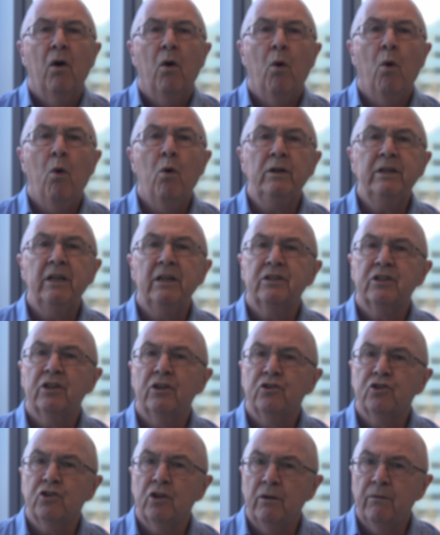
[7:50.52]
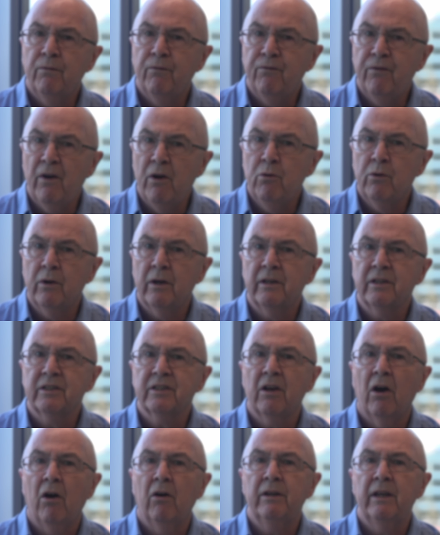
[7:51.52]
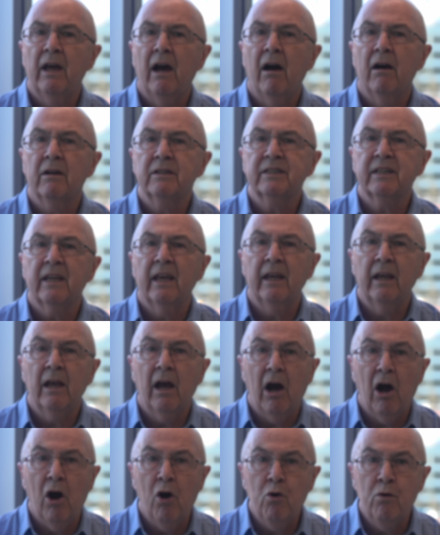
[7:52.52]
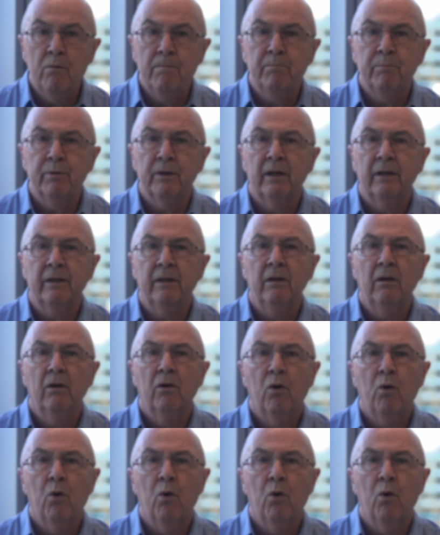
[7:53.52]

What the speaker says: Auditors should focus on asking open